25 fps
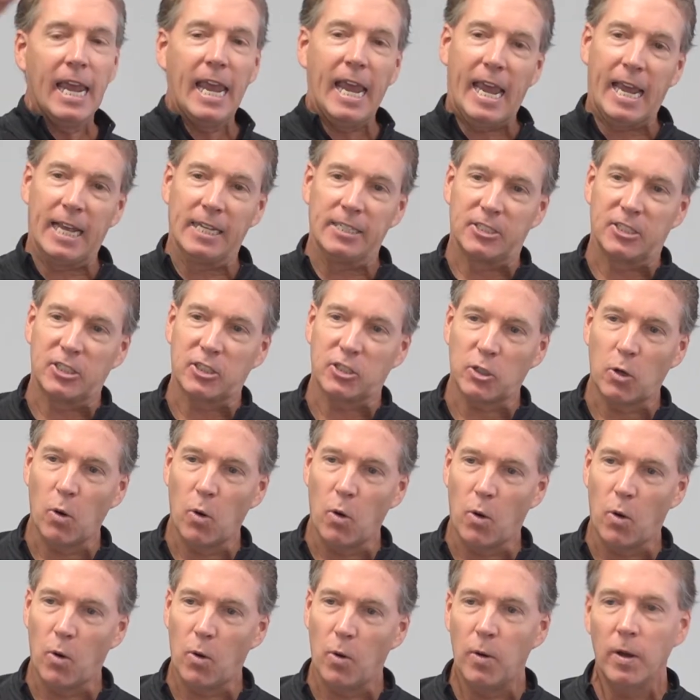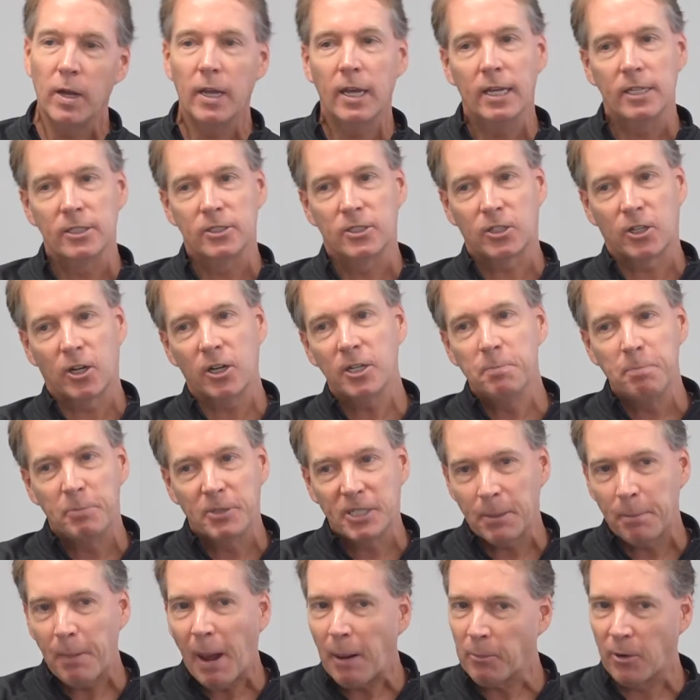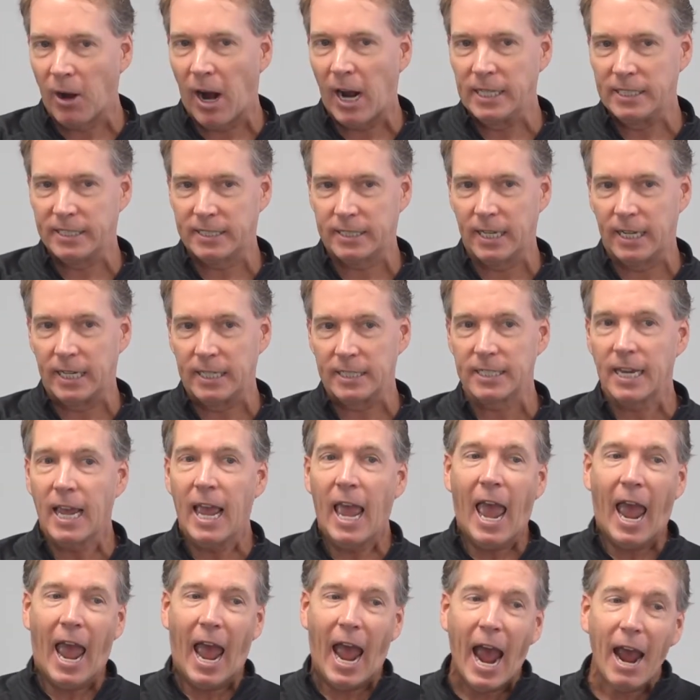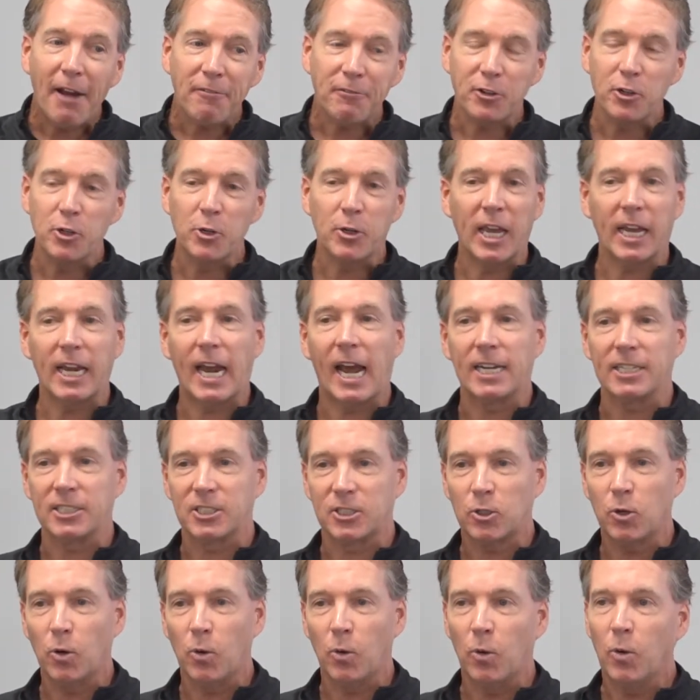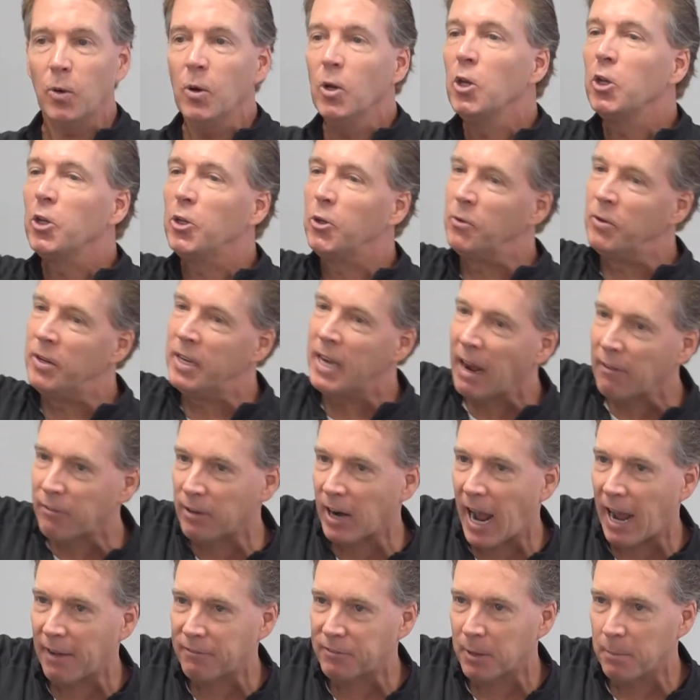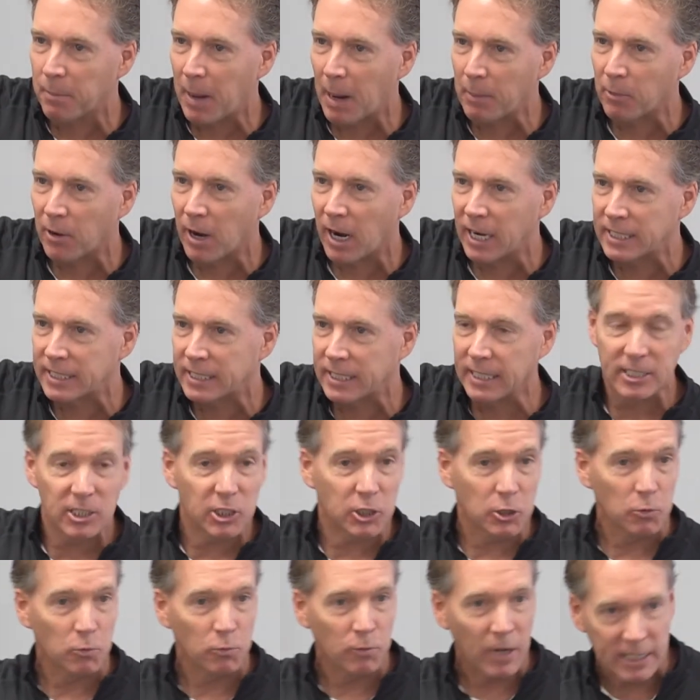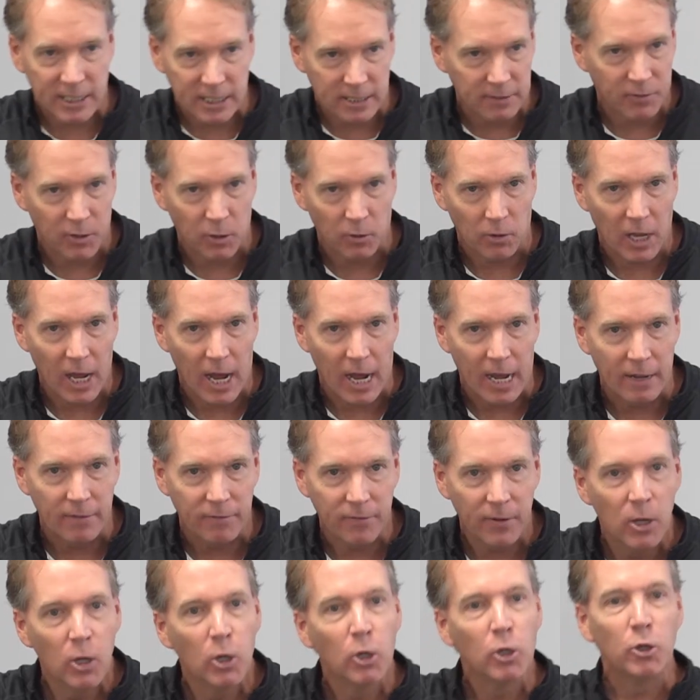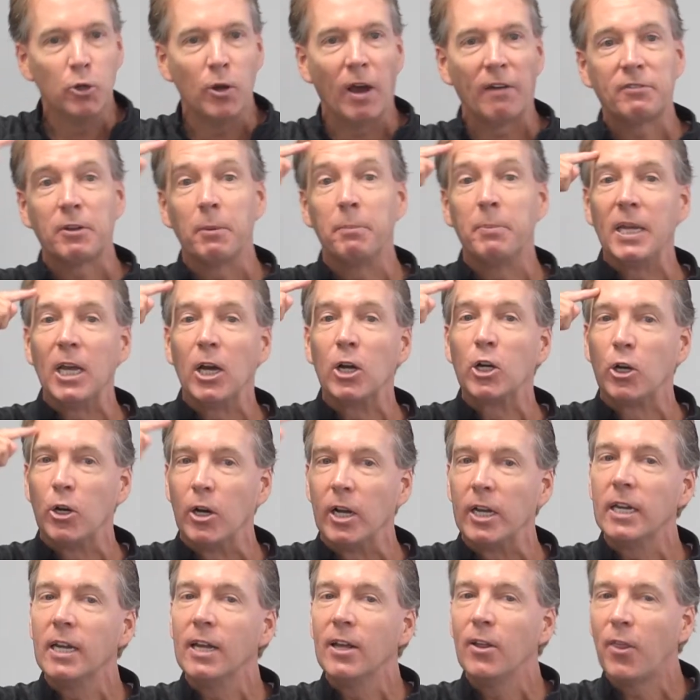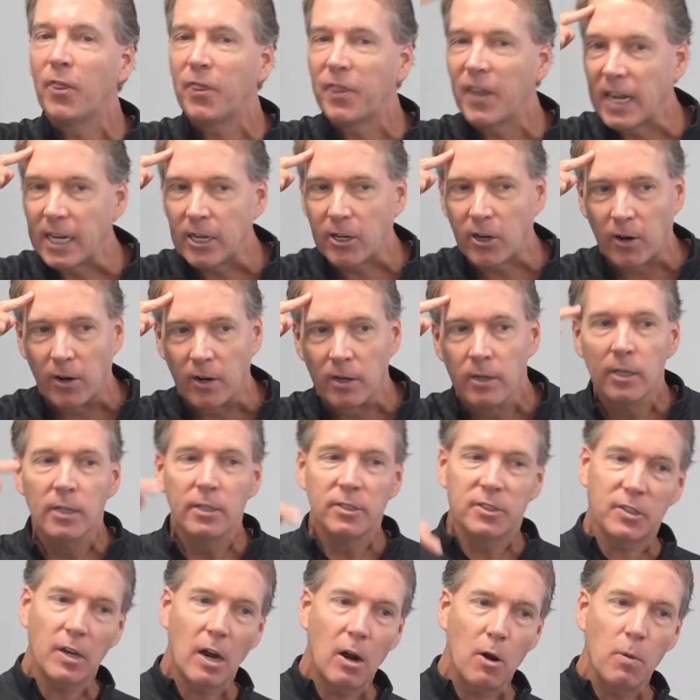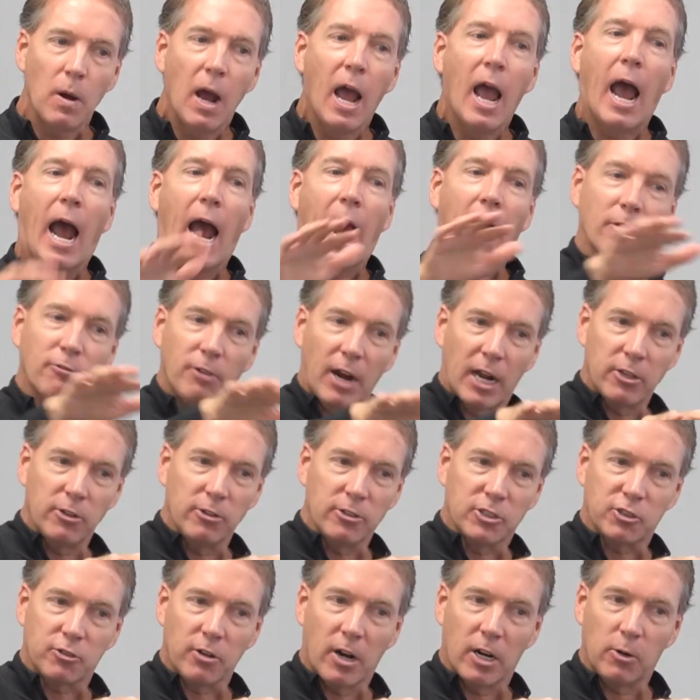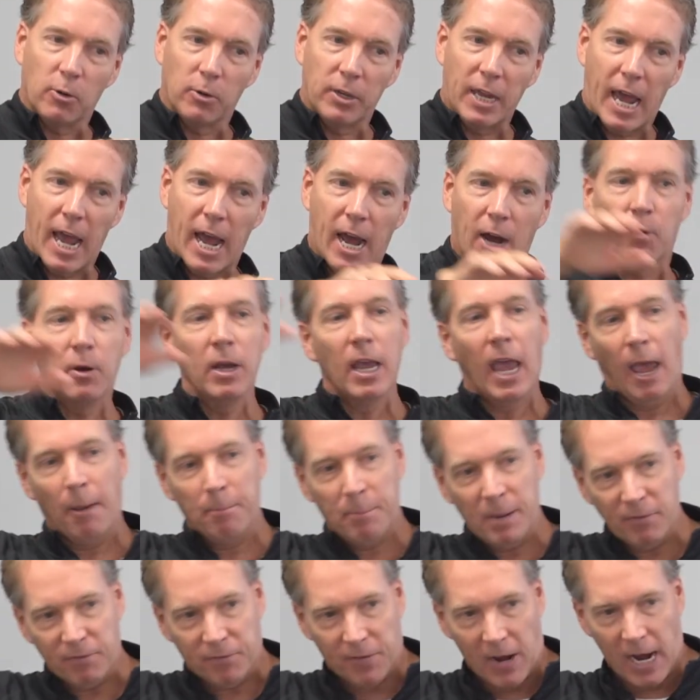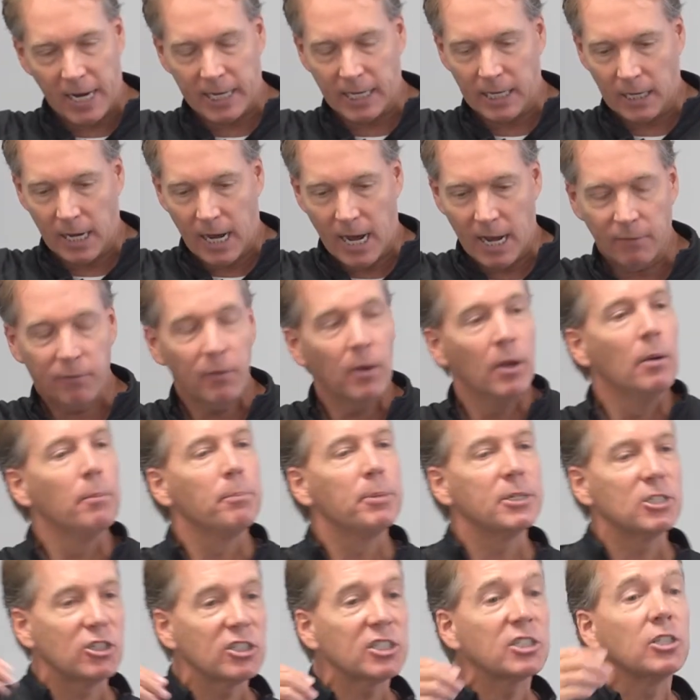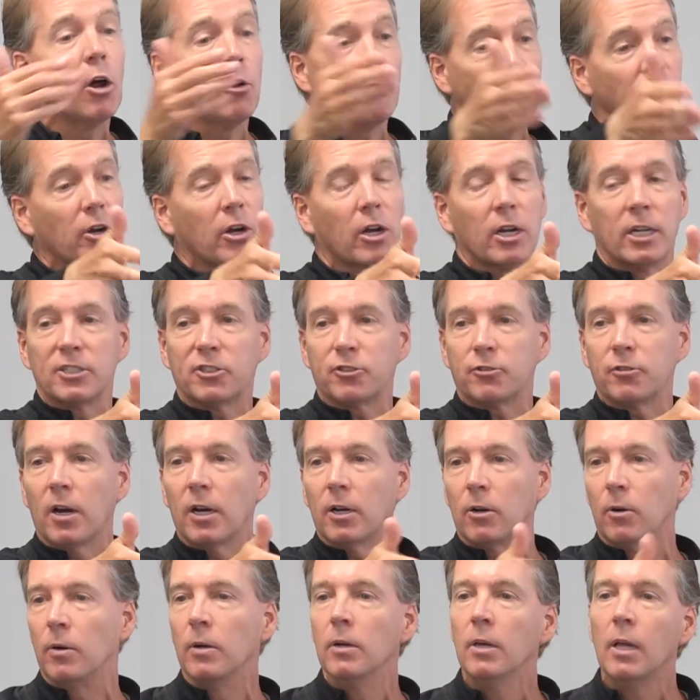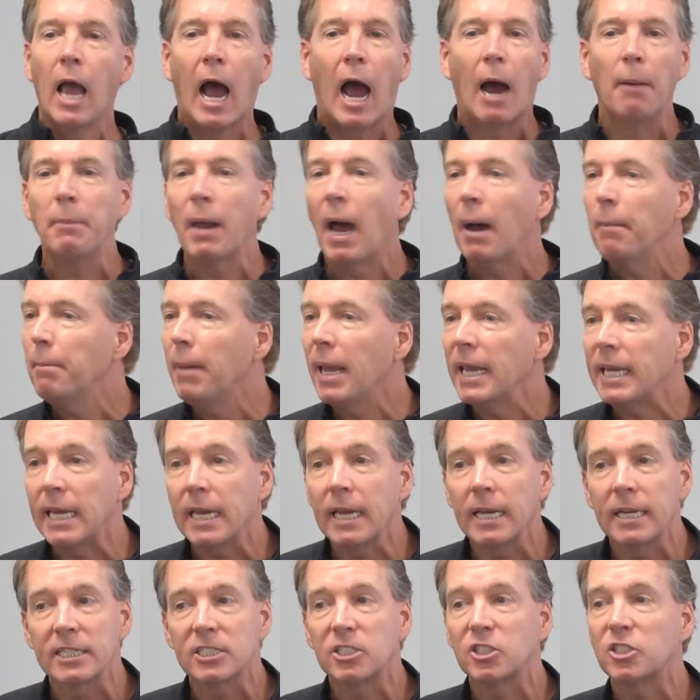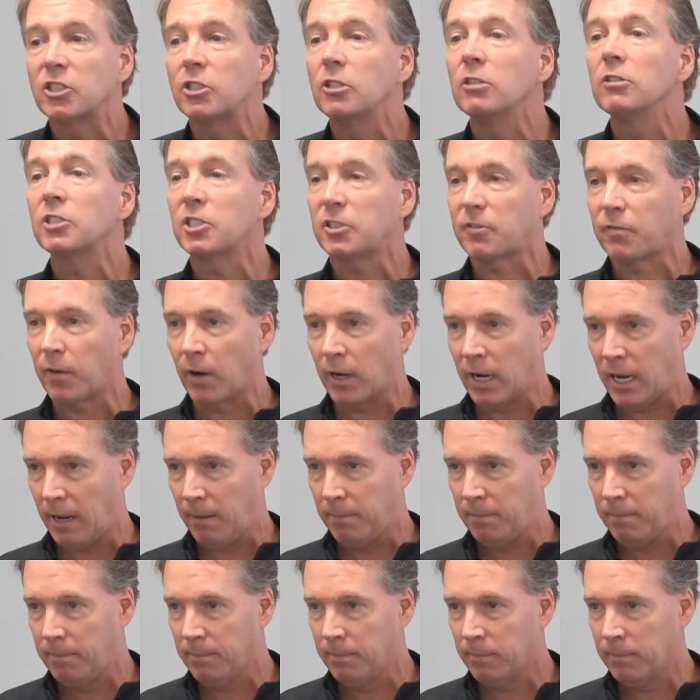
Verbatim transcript: In school, it's good to memorize things. After you get out of school, you never have to memorize things the rest of your life. You have to be a good thinker. So I'd rather you struggle now and be fine in life, but just know you're going to struggle. I'm not making an excuse for him.